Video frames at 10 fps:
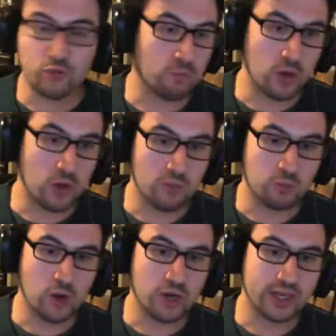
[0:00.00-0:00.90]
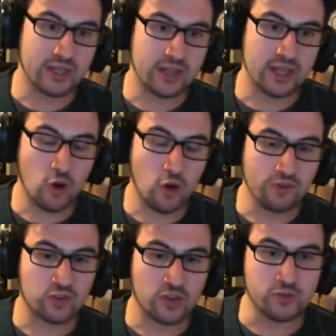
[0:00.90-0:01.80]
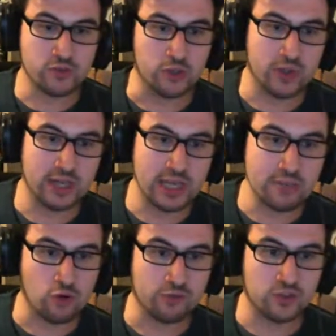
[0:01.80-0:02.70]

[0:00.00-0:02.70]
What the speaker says: work in Office, don't you? In LibreOffice.